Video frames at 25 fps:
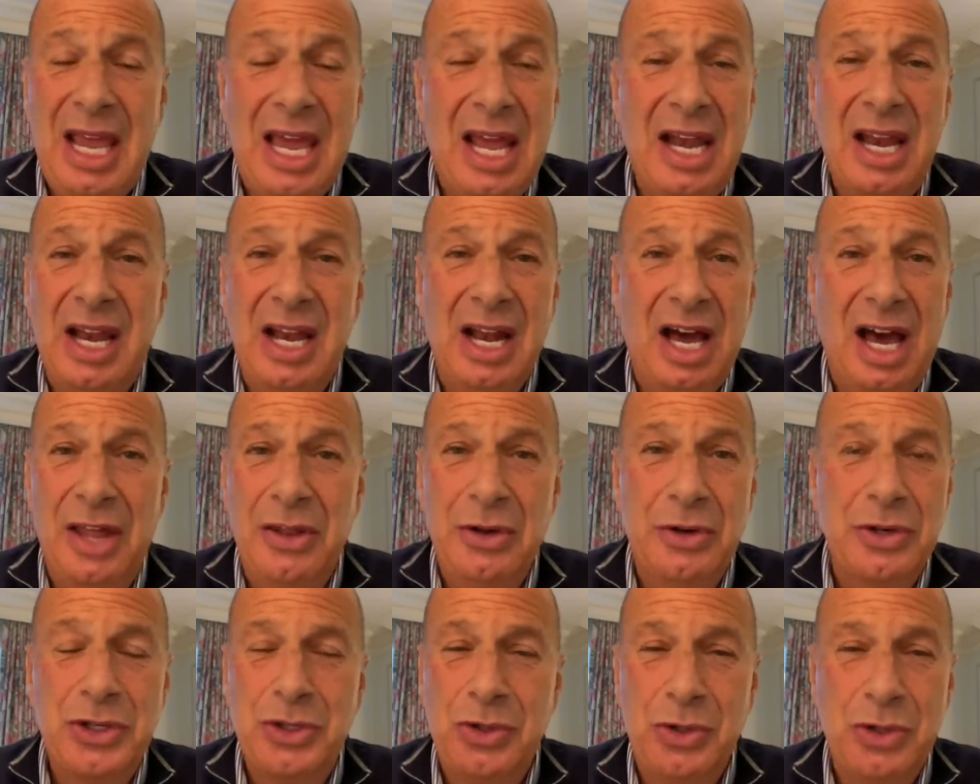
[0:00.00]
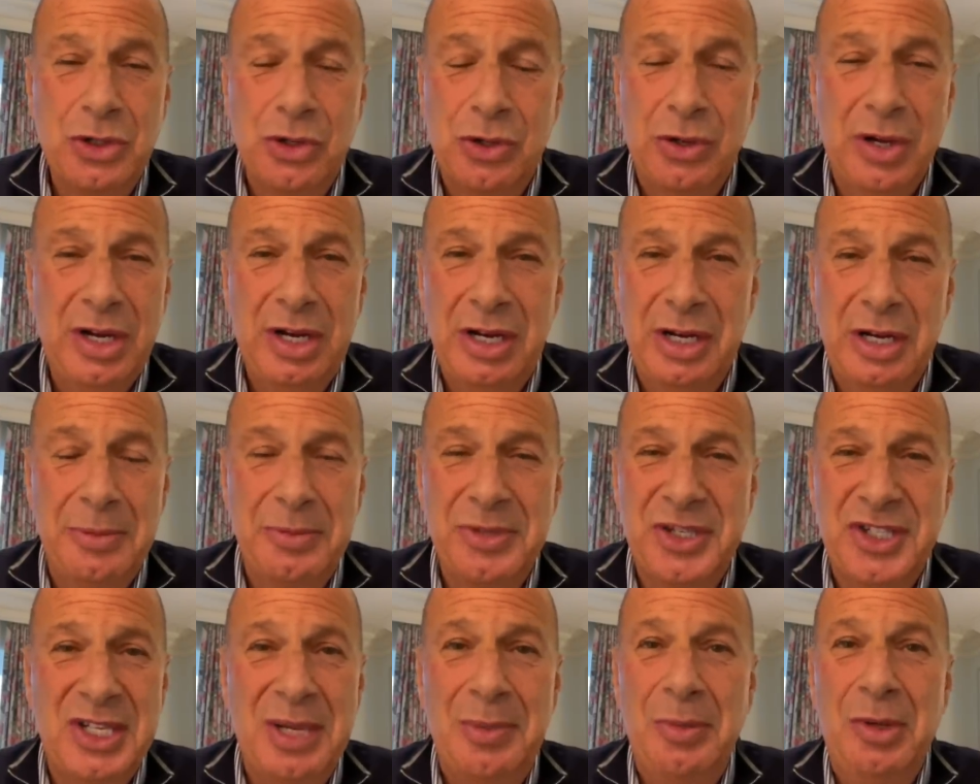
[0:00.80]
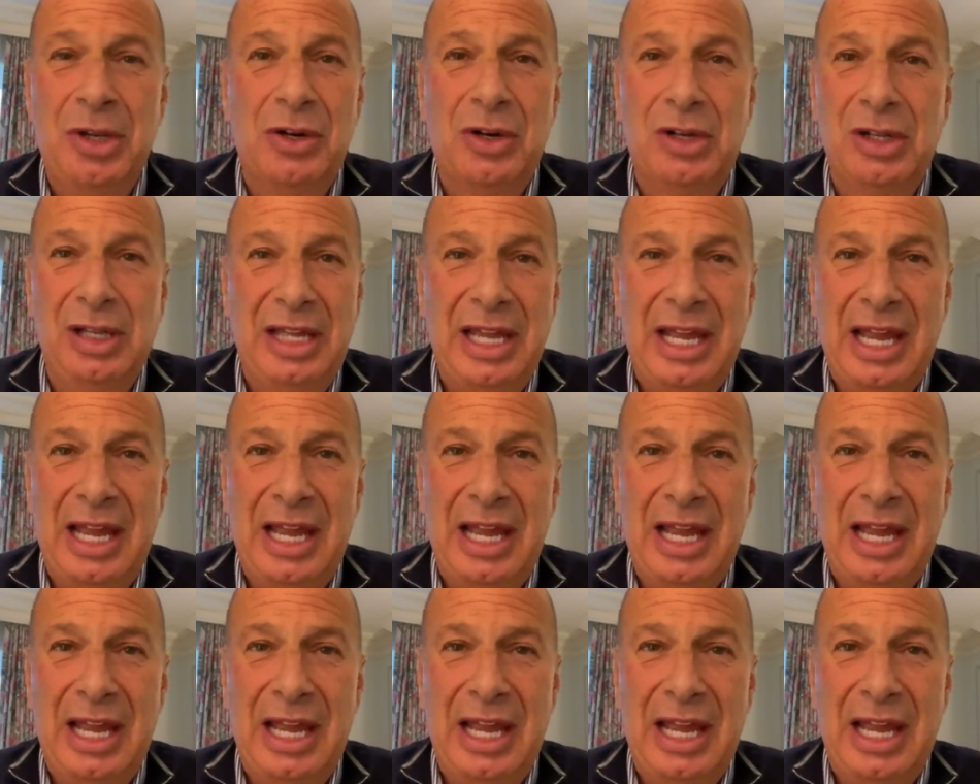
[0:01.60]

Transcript: in others who treated him similarly.